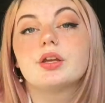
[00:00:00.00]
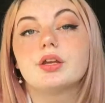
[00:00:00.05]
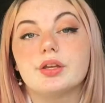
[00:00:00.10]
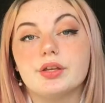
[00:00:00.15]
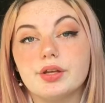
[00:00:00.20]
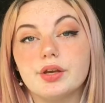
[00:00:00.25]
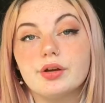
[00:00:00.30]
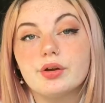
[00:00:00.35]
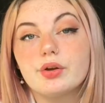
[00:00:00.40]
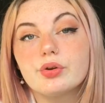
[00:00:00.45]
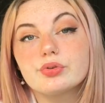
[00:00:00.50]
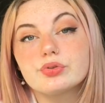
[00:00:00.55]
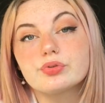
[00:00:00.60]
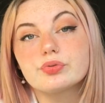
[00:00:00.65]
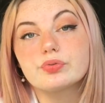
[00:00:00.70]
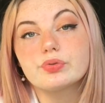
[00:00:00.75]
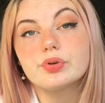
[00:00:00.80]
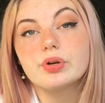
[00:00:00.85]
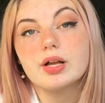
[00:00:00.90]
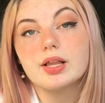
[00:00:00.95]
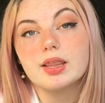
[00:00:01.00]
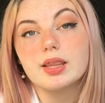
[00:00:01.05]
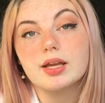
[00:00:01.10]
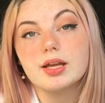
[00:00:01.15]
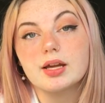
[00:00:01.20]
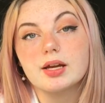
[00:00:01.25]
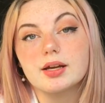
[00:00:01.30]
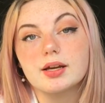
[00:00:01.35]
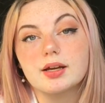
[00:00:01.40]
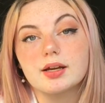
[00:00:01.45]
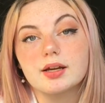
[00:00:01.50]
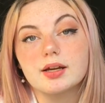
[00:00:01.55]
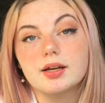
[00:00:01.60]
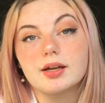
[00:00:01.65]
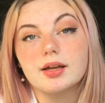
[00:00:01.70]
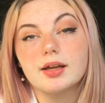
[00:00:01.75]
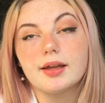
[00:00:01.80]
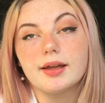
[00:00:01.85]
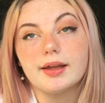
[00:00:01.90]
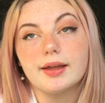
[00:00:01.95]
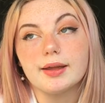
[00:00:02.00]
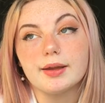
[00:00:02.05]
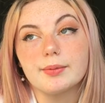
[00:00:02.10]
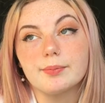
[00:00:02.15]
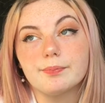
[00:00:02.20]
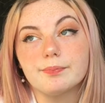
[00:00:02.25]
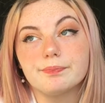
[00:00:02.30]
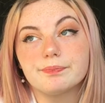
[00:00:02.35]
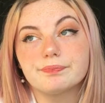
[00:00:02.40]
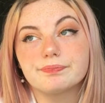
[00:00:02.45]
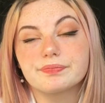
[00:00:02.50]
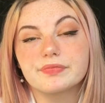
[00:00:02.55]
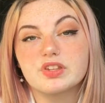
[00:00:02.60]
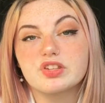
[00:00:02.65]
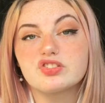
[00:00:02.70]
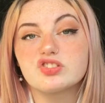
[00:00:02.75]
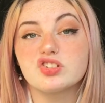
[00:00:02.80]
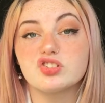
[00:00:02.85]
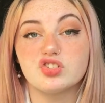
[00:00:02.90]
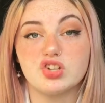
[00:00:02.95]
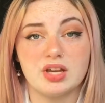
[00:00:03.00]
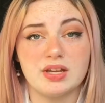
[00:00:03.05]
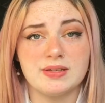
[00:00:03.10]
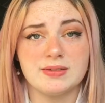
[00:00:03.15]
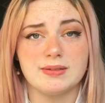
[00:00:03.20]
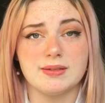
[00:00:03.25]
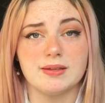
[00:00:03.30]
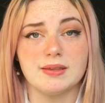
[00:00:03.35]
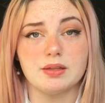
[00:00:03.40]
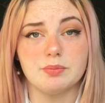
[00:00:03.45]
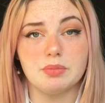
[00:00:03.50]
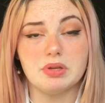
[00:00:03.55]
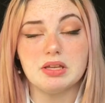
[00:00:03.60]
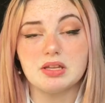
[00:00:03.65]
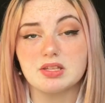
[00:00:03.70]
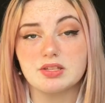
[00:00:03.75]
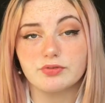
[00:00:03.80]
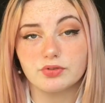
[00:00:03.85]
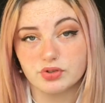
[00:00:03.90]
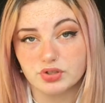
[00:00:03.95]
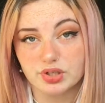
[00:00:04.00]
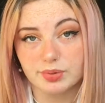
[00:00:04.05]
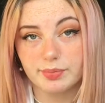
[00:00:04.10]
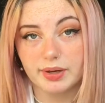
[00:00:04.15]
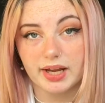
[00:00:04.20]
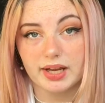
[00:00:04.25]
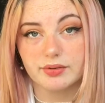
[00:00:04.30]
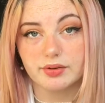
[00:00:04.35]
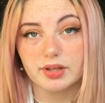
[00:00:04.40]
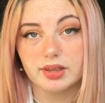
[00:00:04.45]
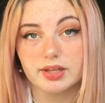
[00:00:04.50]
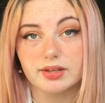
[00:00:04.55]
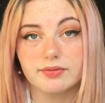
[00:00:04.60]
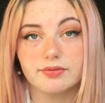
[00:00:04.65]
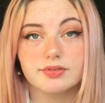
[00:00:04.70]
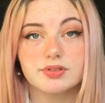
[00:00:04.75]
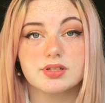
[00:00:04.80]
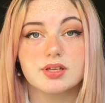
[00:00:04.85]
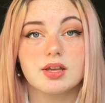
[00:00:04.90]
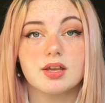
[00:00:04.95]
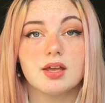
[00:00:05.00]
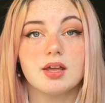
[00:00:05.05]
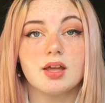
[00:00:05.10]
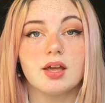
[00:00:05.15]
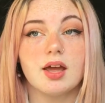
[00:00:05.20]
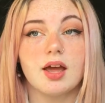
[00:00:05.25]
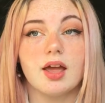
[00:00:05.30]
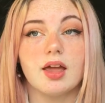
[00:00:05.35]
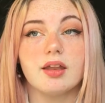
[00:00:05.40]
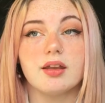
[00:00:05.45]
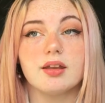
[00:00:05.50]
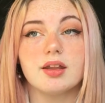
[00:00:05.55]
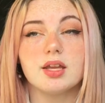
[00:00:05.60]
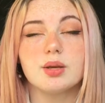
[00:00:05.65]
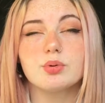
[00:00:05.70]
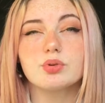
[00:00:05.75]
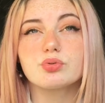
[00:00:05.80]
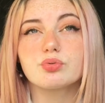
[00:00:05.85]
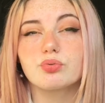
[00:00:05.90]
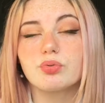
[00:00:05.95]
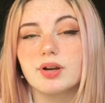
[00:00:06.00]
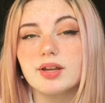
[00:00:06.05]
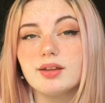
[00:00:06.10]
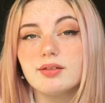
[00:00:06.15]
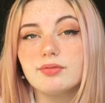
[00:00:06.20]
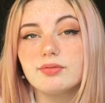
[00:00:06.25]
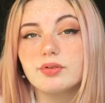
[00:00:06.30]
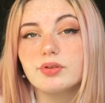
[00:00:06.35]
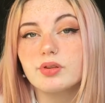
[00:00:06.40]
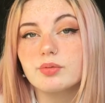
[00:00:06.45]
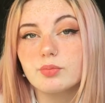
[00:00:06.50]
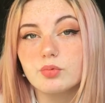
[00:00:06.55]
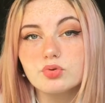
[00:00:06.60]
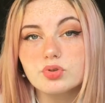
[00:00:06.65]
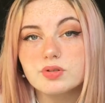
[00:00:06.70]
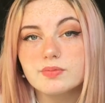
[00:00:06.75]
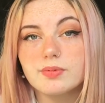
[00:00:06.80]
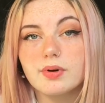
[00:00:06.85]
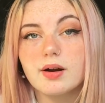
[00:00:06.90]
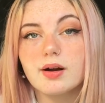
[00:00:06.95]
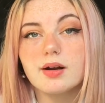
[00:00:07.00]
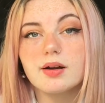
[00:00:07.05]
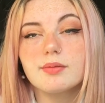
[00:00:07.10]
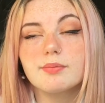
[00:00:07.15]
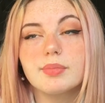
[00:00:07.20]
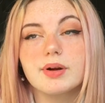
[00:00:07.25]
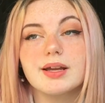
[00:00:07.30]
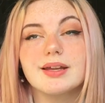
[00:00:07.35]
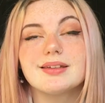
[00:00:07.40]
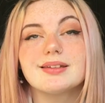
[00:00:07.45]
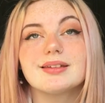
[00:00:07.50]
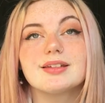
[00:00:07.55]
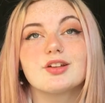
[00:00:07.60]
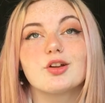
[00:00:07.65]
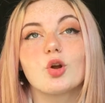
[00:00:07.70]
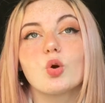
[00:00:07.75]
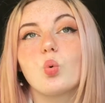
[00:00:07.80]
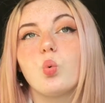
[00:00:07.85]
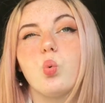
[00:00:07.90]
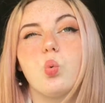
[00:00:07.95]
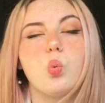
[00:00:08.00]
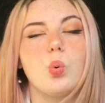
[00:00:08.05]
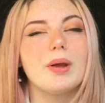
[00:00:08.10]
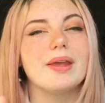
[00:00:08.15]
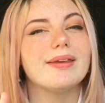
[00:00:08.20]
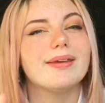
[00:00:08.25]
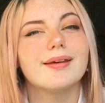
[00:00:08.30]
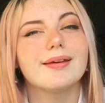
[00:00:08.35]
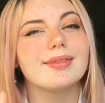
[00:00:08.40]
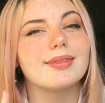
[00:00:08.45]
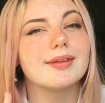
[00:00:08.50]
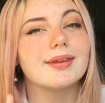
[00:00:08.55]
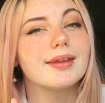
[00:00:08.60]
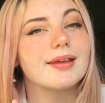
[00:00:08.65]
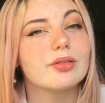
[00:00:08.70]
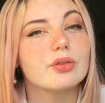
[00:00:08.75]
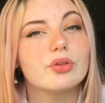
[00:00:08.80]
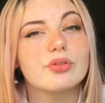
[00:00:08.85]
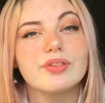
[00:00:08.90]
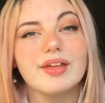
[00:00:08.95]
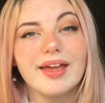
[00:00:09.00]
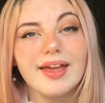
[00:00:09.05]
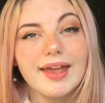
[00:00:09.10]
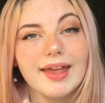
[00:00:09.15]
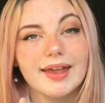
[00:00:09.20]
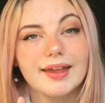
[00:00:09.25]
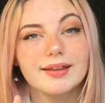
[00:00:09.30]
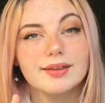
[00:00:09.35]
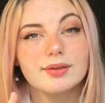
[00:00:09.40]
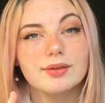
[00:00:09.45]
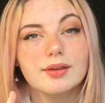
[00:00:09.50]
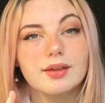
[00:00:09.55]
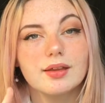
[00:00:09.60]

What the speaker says: Young also wrote a letter suggesting the meanings for some hieroglyphs, and he was right for the most part, but he didn't quite hit the nail on the head